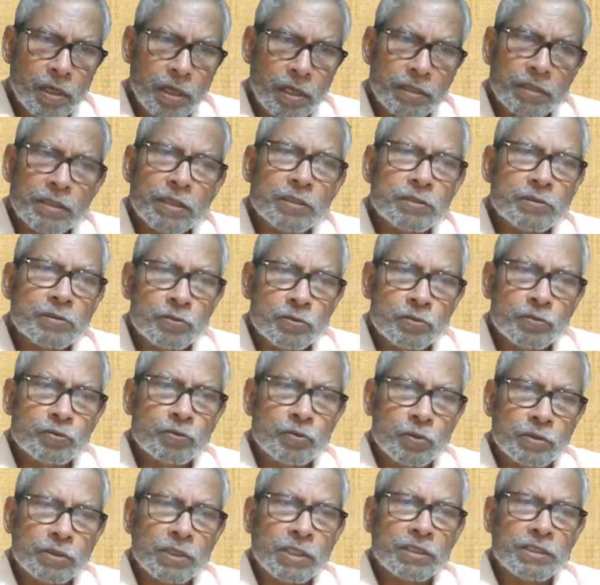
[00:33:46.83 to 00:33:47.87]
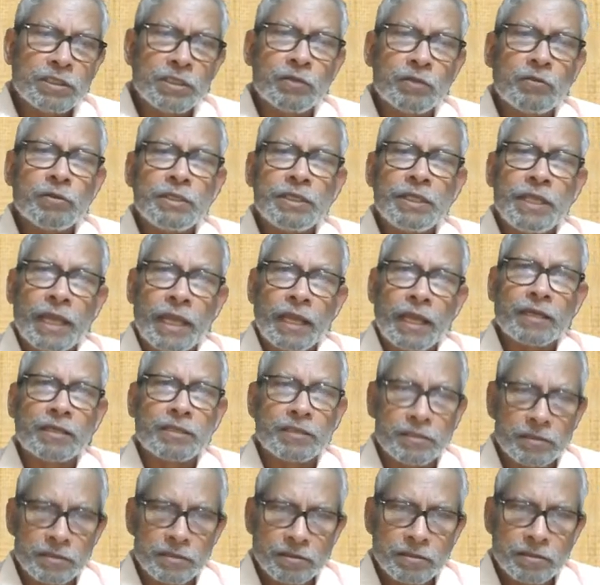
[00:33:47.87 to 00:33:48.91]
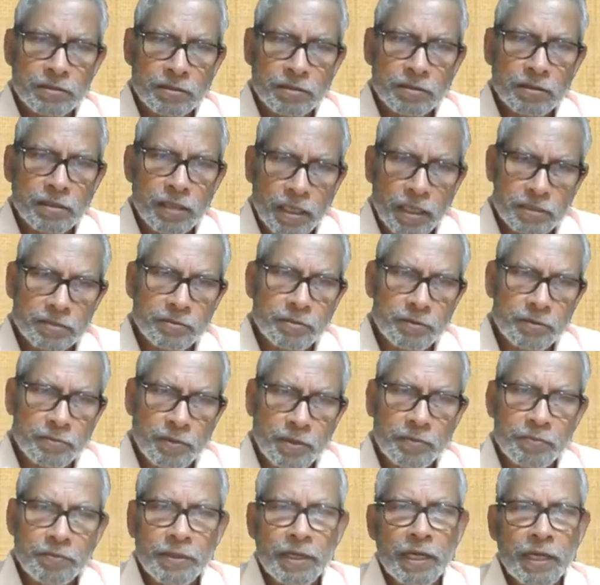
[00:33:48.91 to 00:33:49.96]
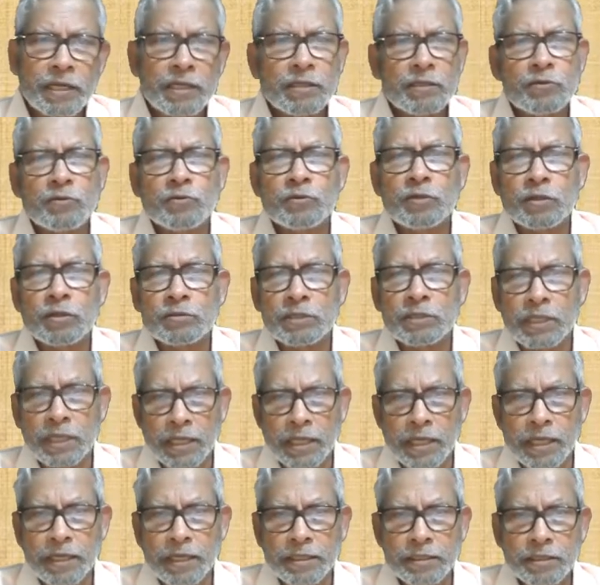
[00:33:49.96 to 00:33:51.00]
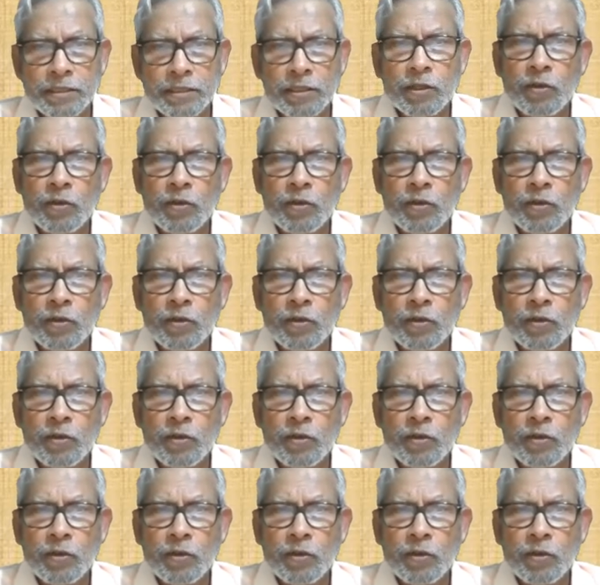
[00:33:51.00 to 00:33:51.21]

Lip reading: in the Social Security Act has been prepared in 2008,